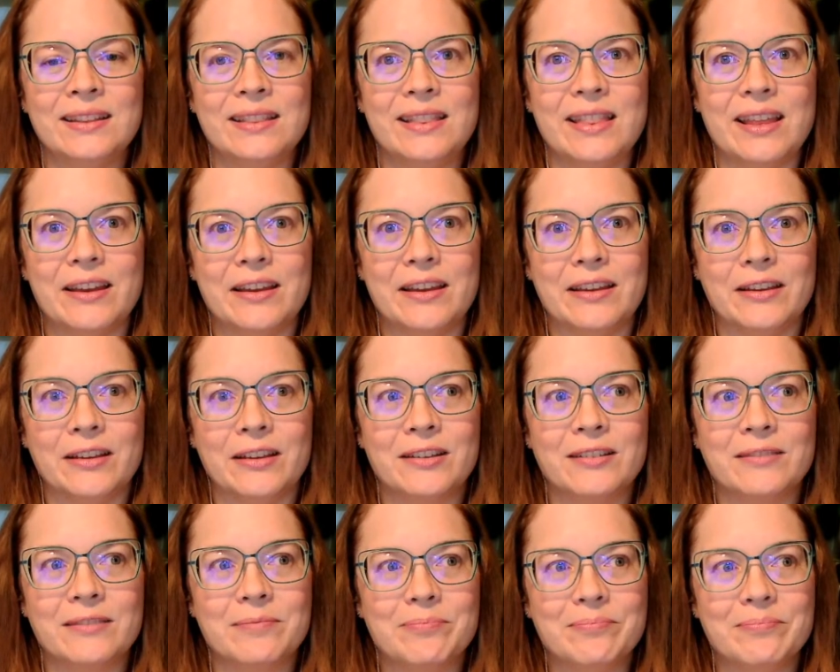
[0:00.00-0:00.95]
the
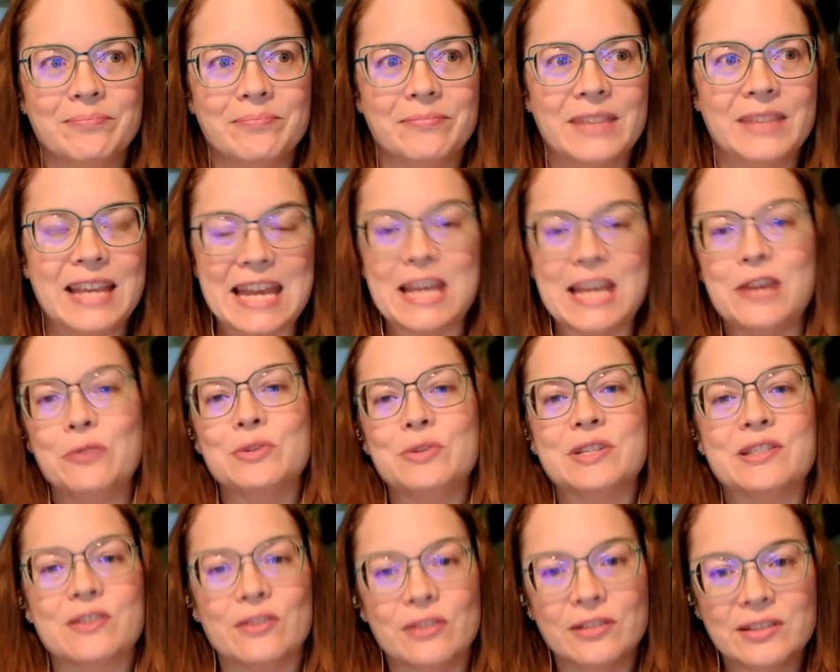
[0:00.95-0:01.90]
key
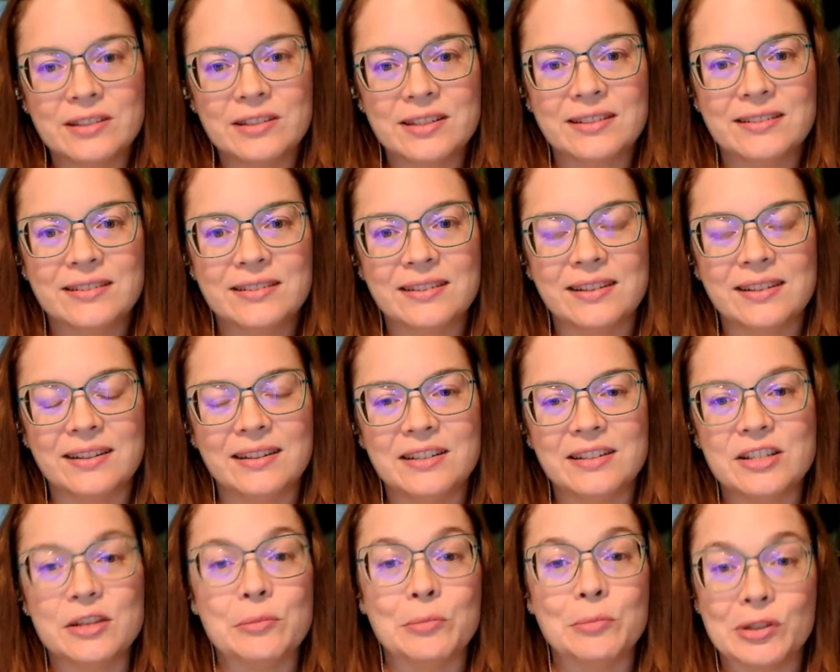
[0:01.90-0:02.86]
result
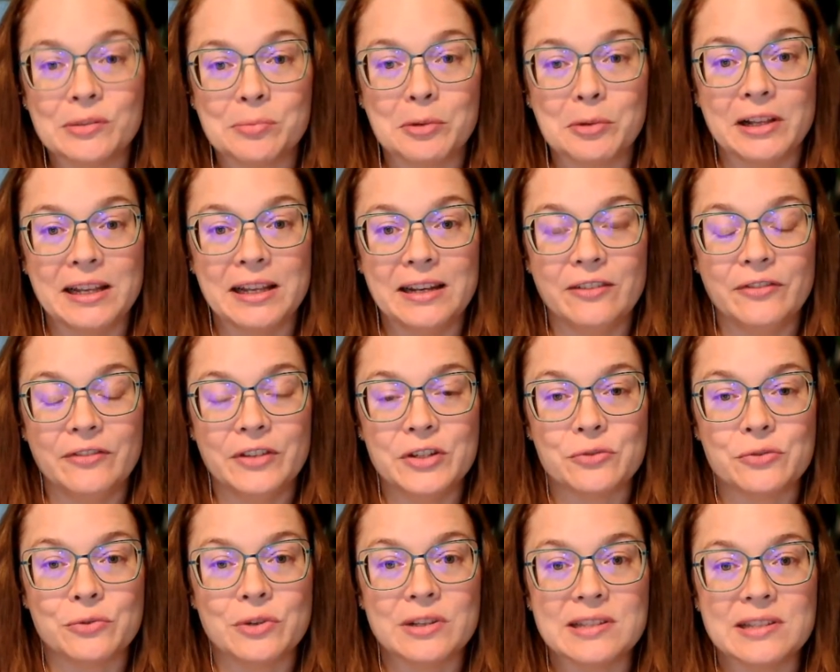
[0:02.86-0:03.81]
to multiple
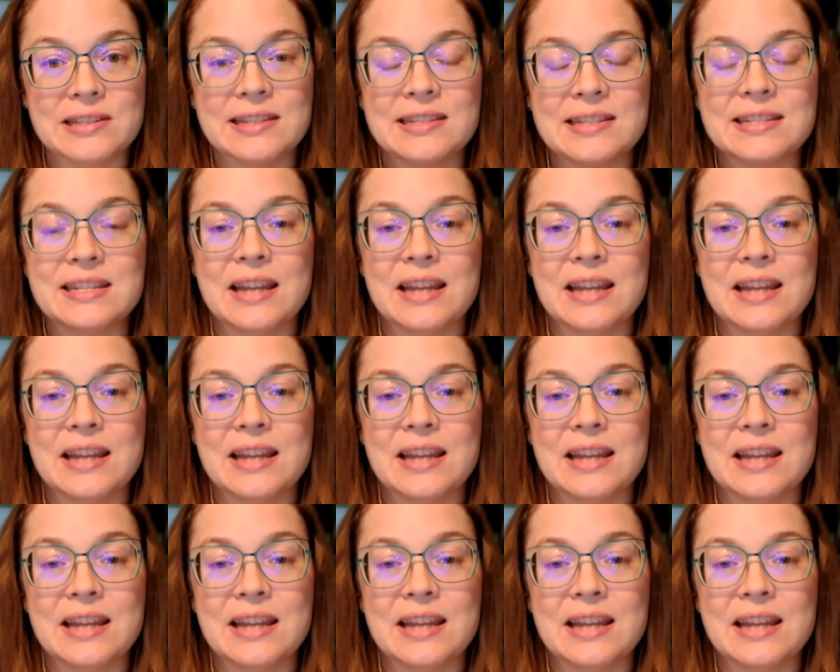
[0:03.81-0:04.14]
individuals. There's